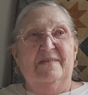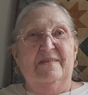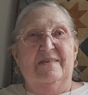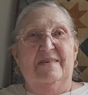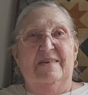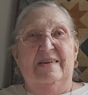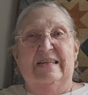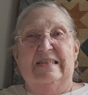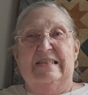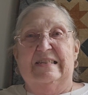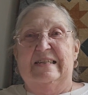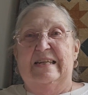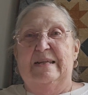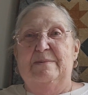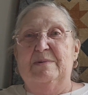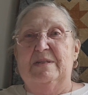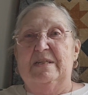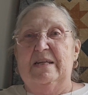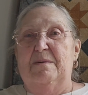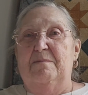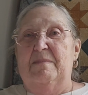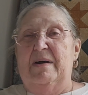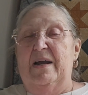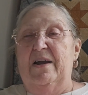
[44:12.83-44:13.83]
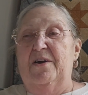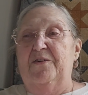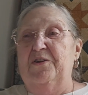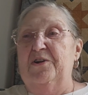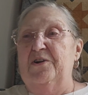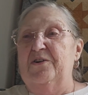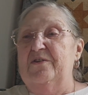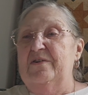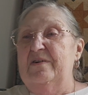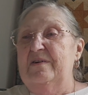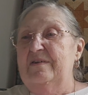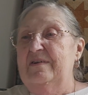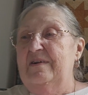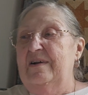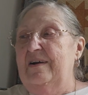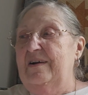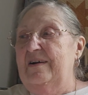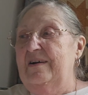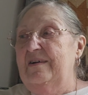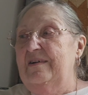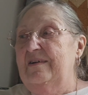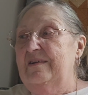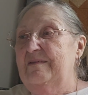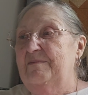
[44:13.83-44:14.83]
It seems that
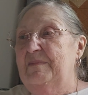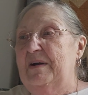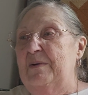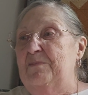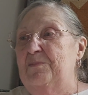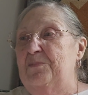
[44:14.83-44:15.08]
my